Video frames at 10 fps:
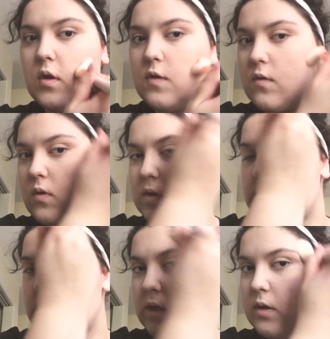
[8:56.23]
Of course
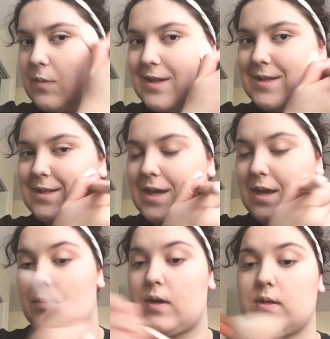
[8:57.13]
it's not going to be the
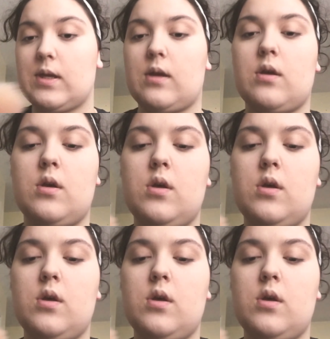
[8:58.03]
same because like,